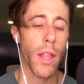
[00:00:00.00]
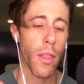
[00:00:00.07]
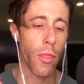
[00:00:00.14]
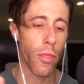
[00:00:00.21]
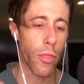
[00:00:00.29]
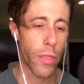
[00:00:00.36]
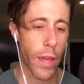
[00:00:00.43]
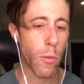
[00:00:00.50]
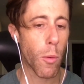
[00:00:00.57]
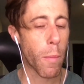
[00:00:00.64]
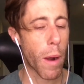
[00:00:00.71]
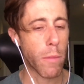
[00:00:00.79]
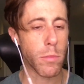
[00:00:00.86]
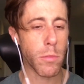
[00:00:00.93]
They will
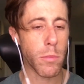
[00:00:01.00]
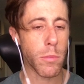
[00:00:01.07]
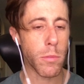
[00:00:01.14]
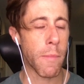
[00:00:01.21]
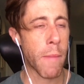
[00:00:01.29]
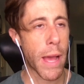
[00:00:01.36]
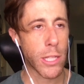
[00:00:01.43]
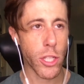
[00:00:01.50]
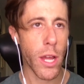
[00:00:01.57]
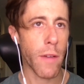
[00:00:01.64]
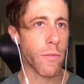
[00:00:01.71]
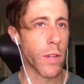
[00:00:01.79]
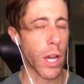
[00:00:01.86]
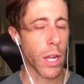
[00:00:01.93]
probably, I imagine,
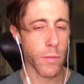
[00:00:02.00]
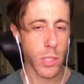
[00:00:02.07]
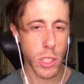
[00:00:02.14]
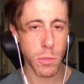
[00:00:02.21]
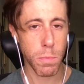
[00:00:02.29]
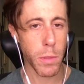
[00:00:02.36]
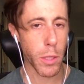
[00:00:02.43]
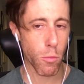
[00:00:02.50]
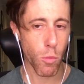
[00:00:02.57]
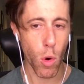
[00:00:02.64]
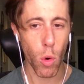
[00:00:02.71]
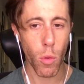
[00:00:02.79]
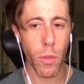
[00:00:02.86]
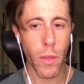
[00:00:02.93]
have kind of a split
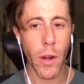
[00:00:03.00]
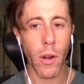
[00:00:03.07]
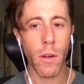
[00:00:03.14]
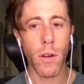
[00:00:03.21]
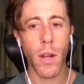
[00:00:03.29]
role there.